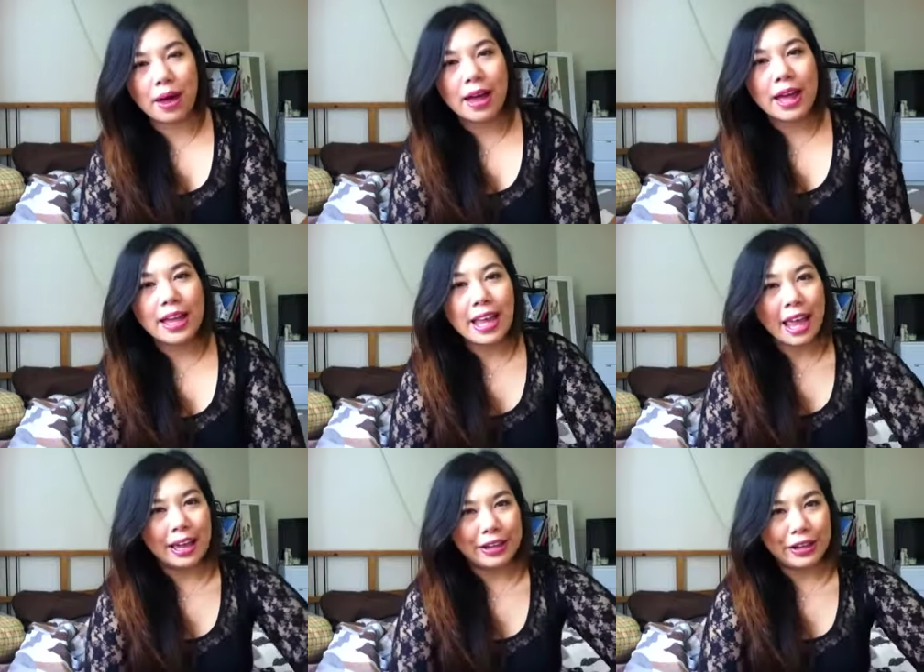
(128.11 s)
But
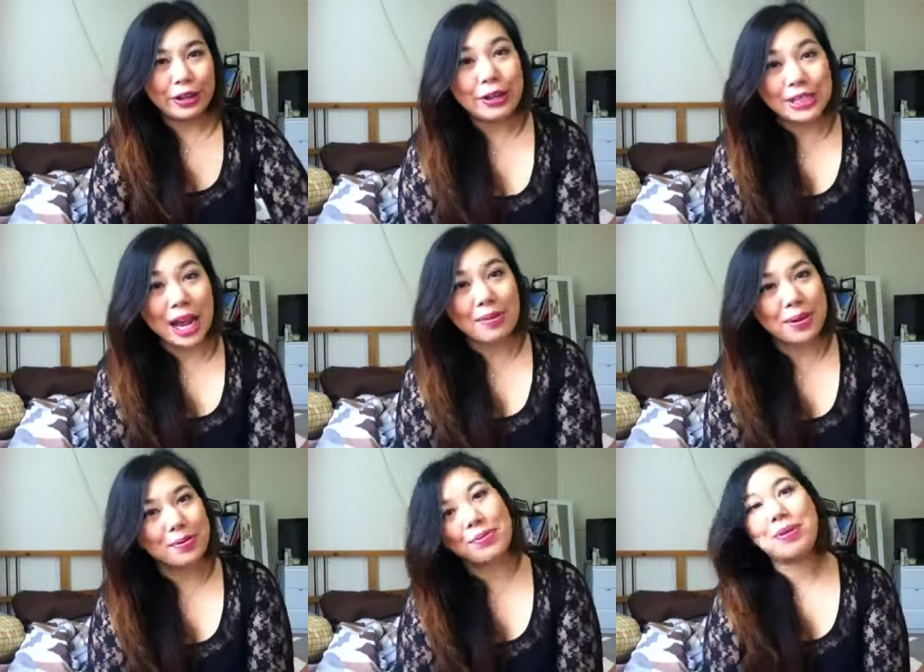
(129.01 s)
yeah, Hugh
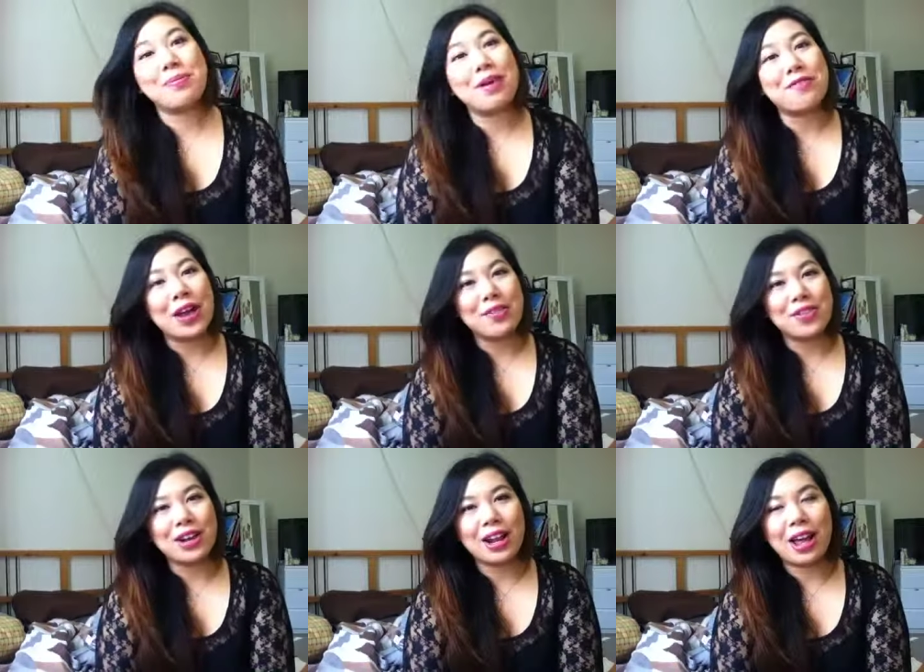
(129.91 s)
Jackman would be my
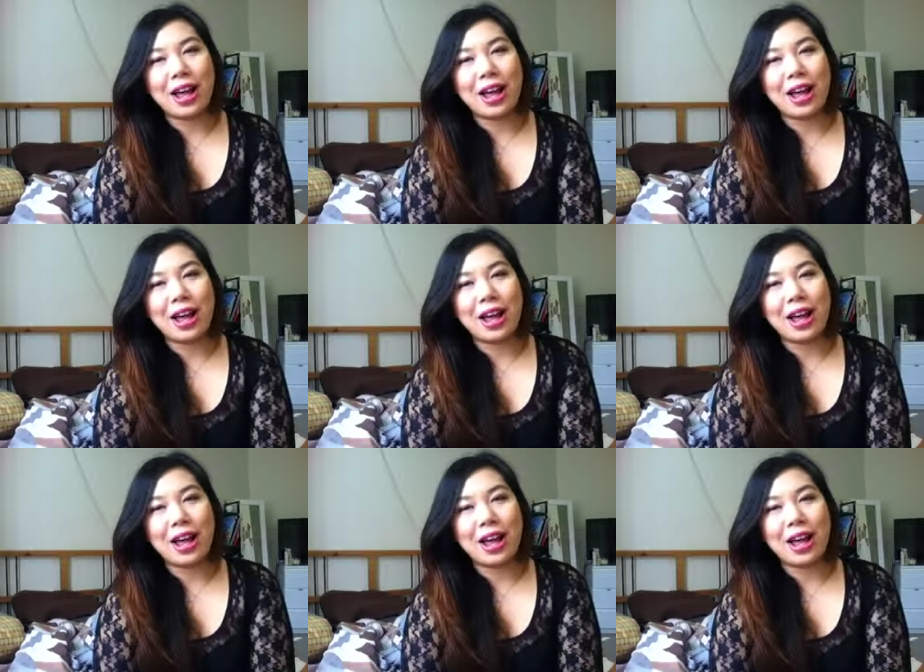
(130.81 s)
favorite.